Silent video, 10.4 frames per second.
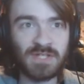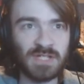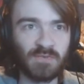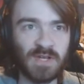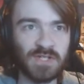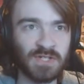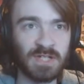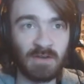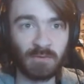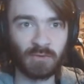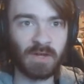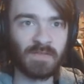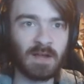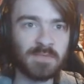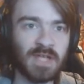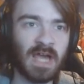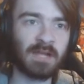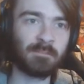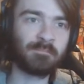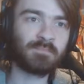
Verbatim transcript: It's the face of the devil right there. I'm scared.